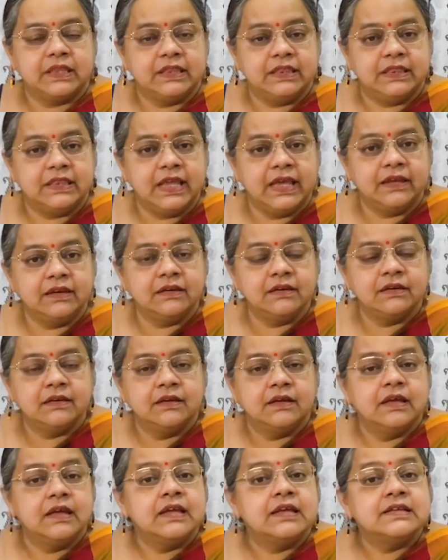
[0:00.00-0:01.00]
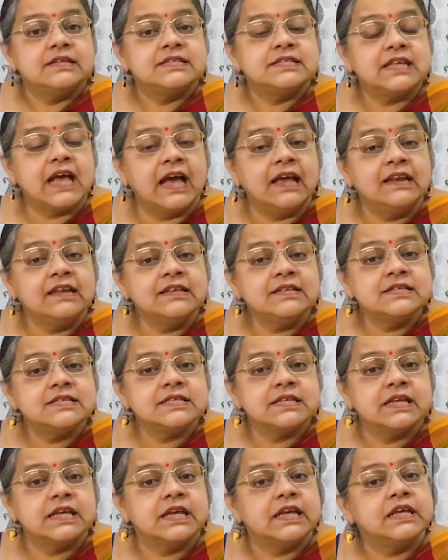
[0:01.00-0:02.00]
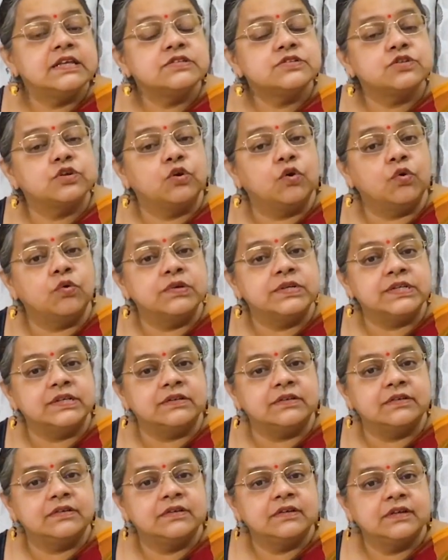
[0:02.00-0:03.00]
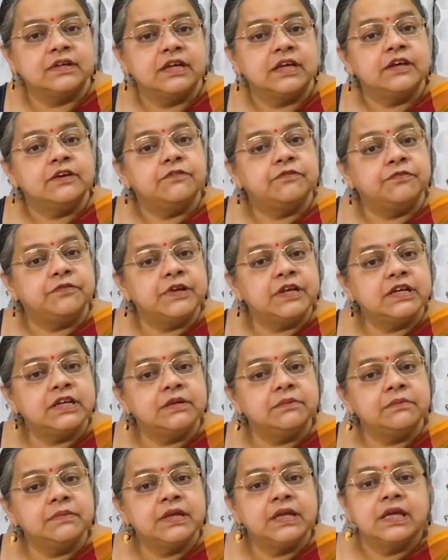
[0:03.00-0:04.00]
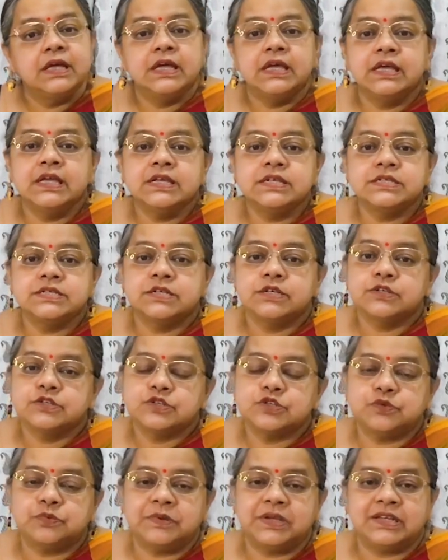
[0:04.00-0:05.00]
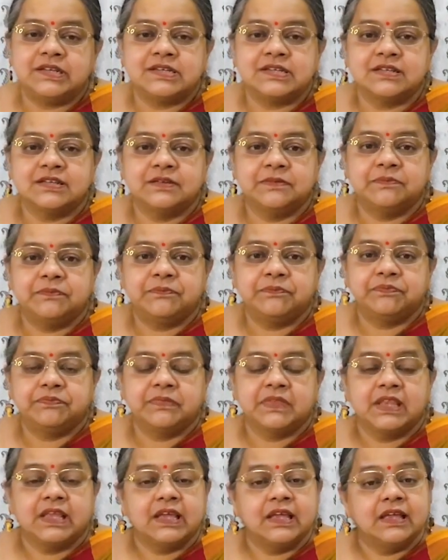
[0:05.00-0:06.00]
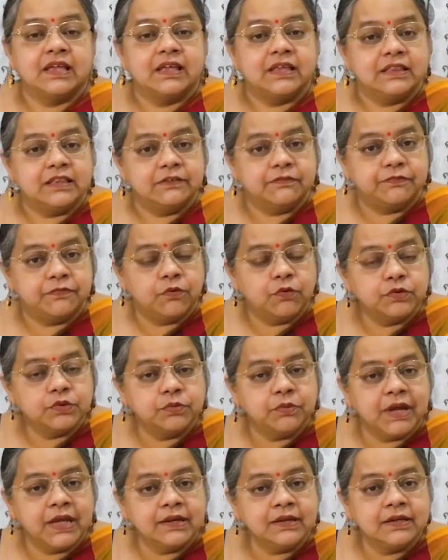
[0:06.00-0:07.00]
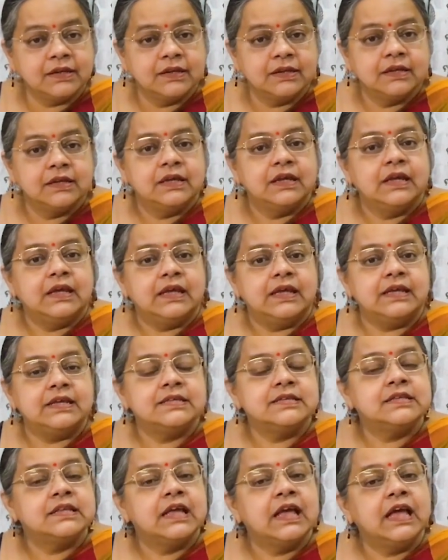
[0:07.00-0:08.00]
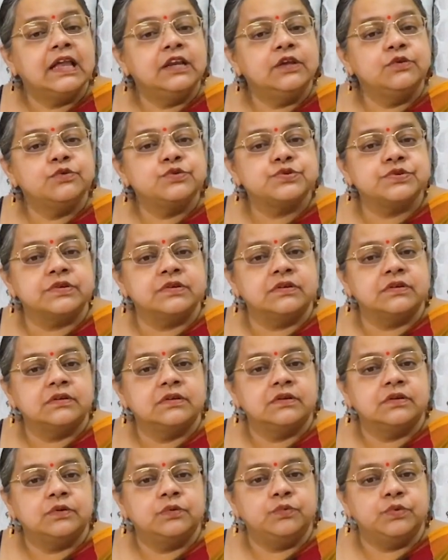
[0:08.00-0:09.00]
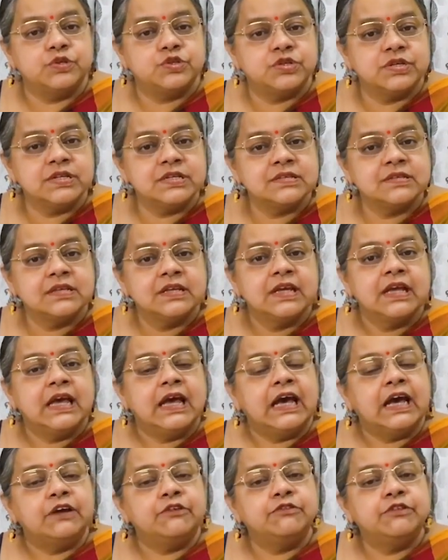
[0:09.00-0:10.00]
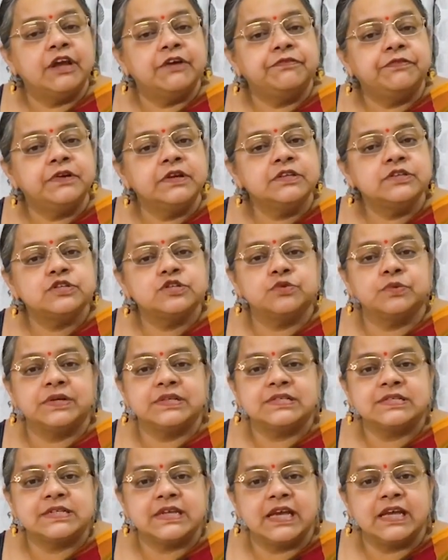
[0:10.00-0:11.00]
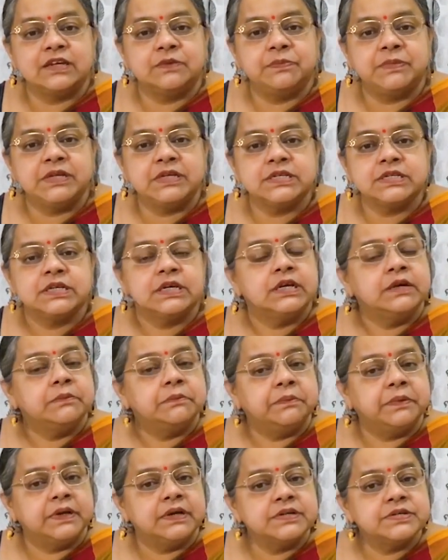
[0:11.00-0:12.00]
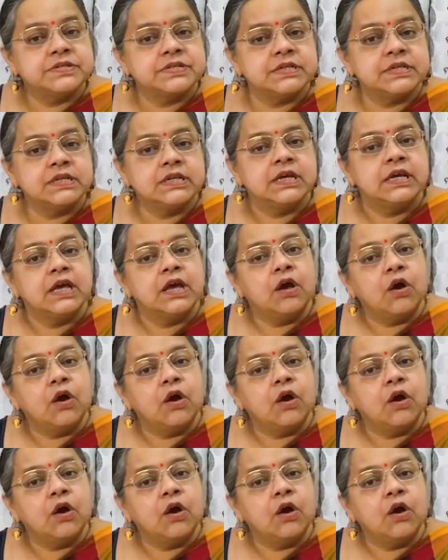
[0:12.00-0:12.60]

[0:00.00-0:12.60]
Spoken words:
Then silence is golden, freedom is sweet. The fourth one is allusion, which is a reference to a statement, person,